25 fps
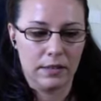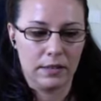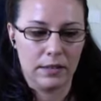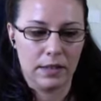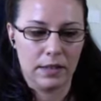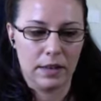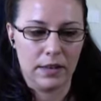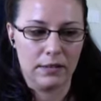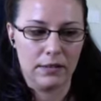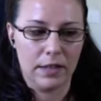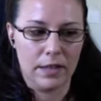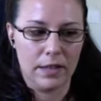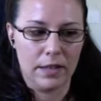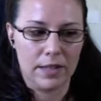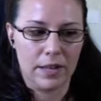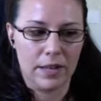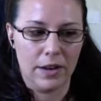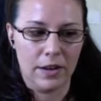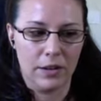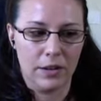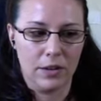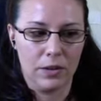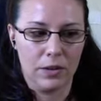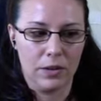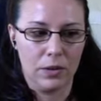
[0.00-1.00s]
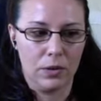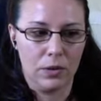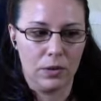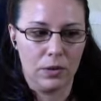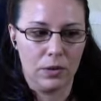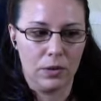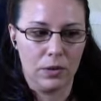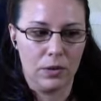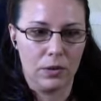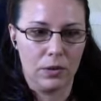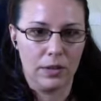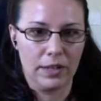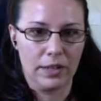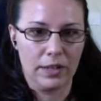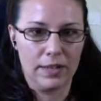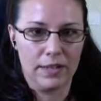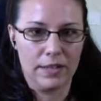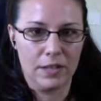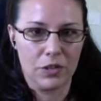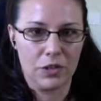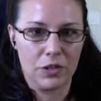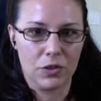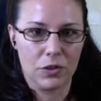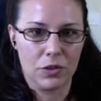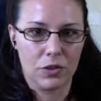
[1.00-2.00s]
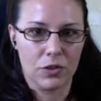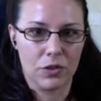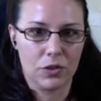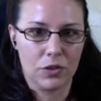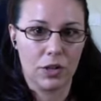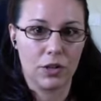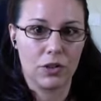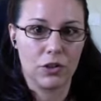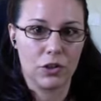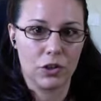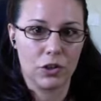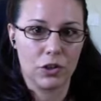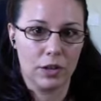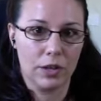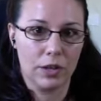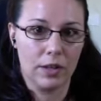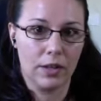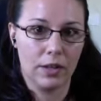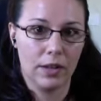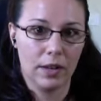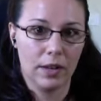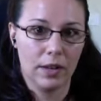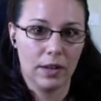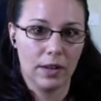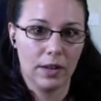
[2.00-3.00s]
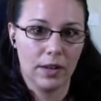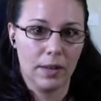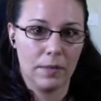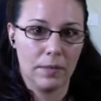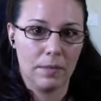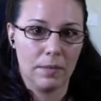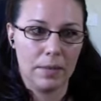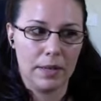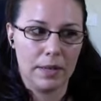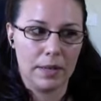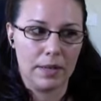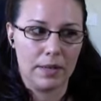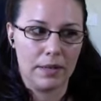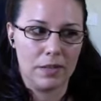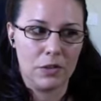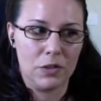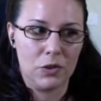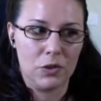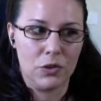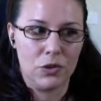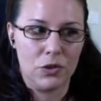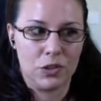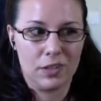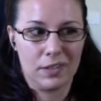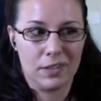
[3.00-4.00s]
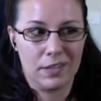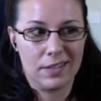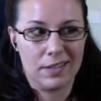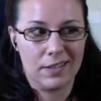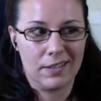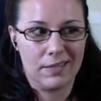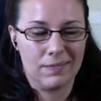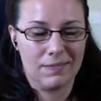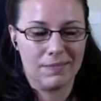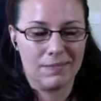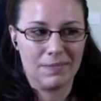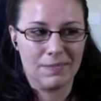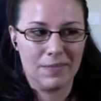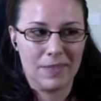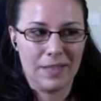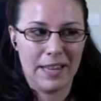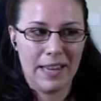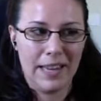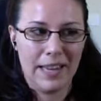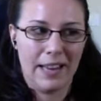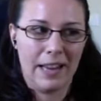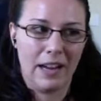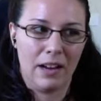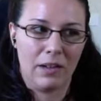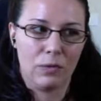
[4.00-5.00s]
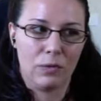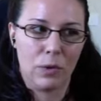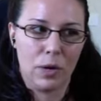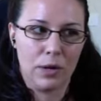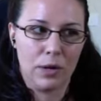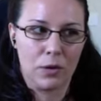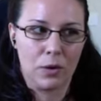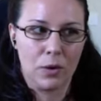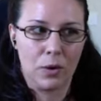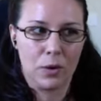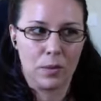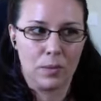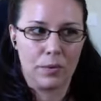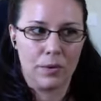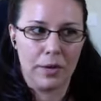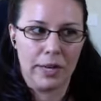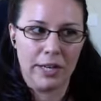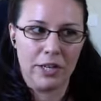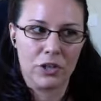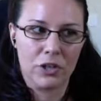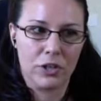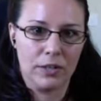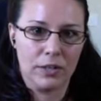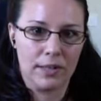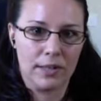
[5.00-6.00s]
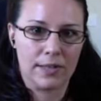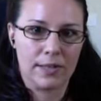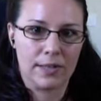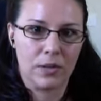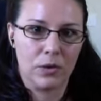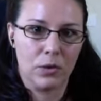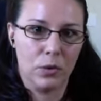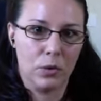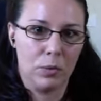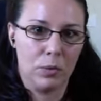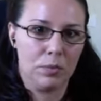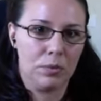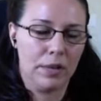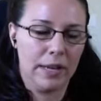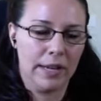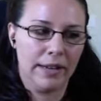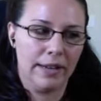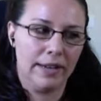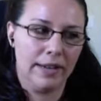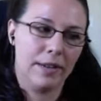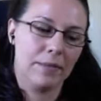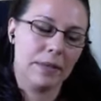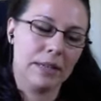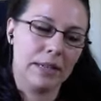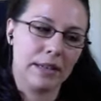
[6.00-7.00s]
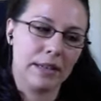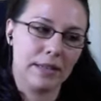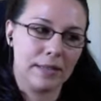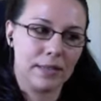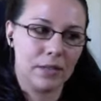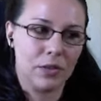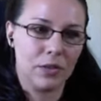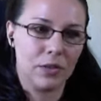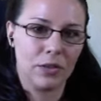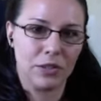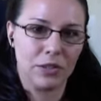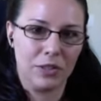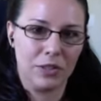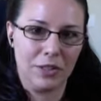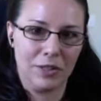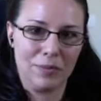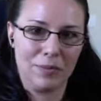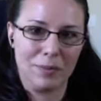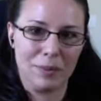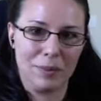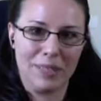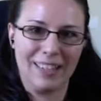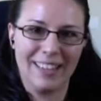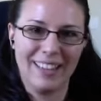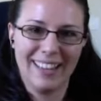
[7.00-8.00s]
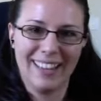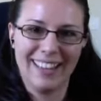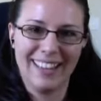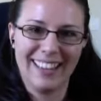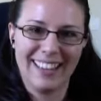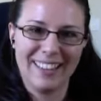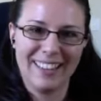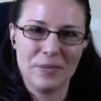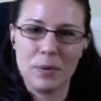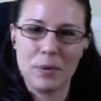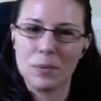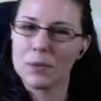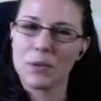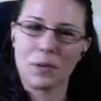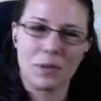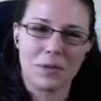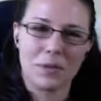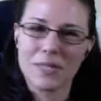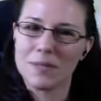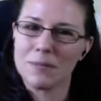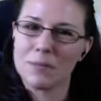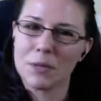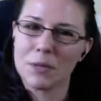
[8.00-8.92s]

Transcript: a less hierarchical organizational structure, because you just can't have one corporation that's the whole planet. I mean, I guess you could, but people don't seem to